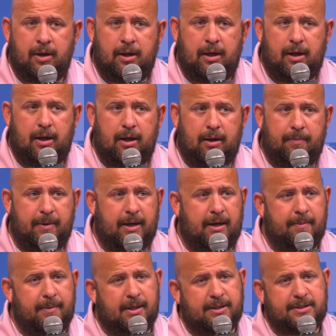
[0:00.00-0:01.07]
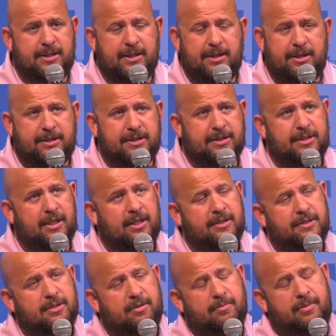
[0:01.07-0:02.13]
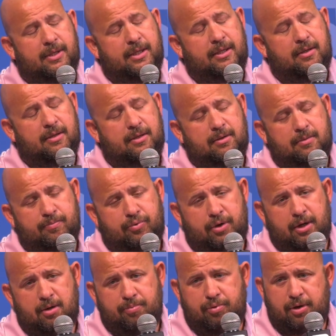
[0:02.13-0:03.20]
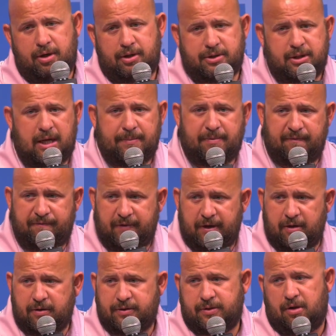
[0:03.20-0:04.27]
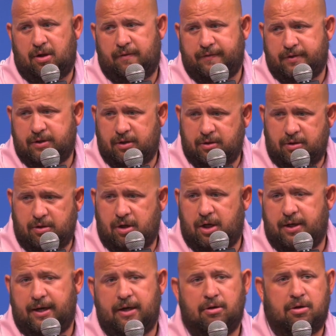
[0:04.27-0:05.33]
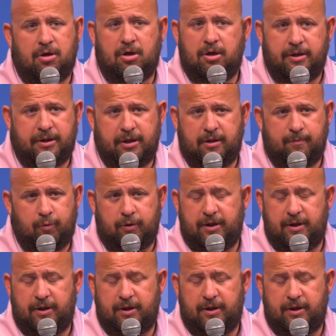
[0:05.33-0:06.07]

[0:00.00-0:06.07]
Um, and I'm not saying this is not some like pray a prayer, snap your fingers, and all of a sudden right. you're not an alcoholic anymore.